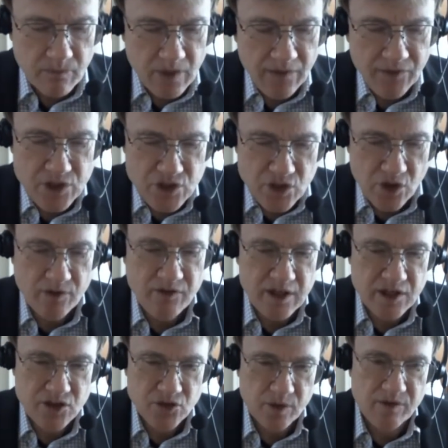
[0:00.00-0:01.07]
That the
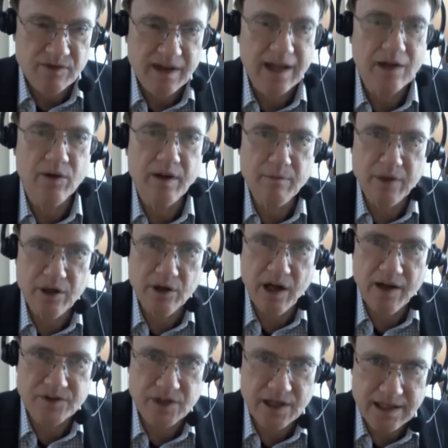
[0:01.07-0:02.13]
Soviets were following
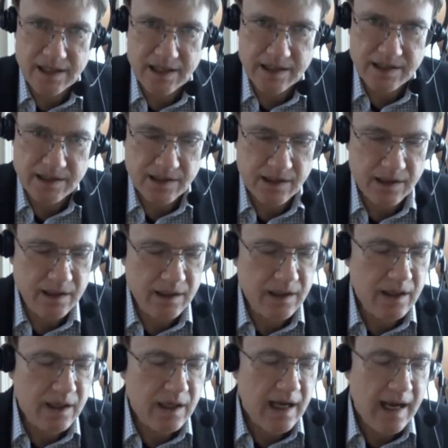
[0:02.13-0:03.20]
Miranov's ideas,
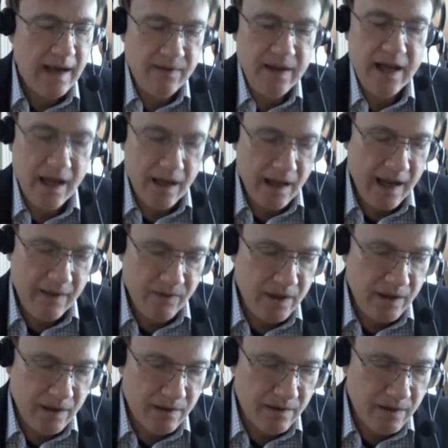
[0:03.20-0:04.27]
and
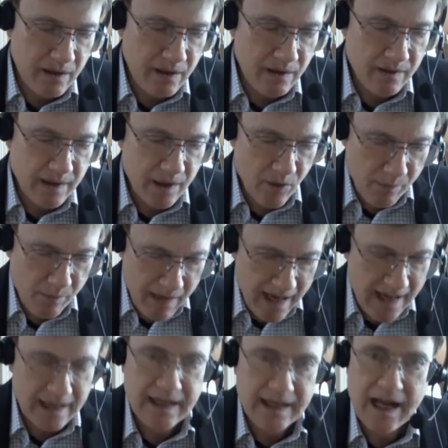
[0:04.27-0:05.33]
they were
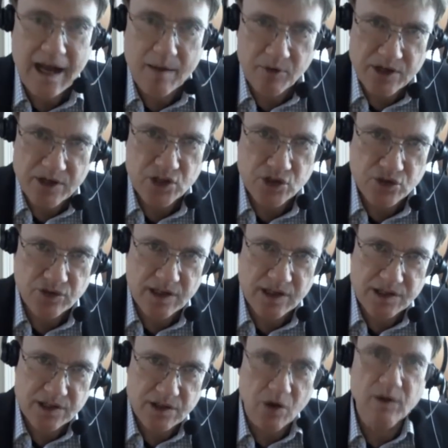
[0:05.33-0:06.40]
modeling Operation
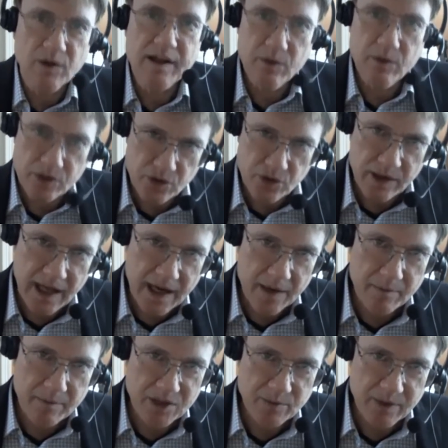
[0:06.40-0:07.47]
Trust, only they were doing it on a
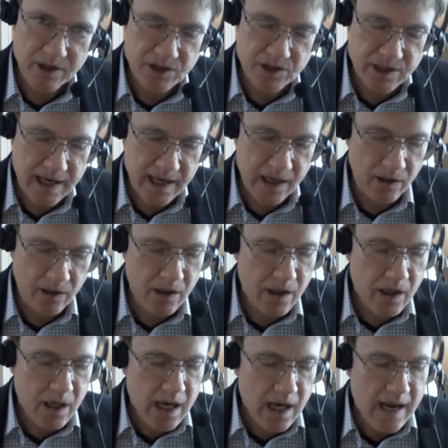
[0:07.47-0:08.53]
much bigger scale,
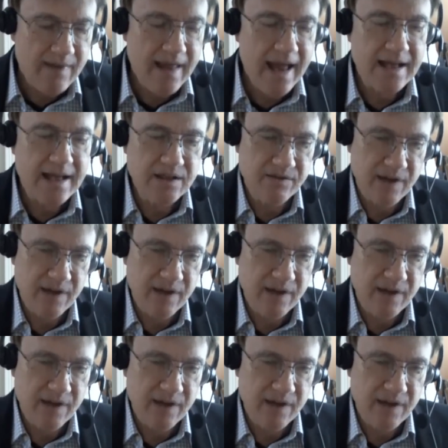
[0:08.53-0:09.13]
and they had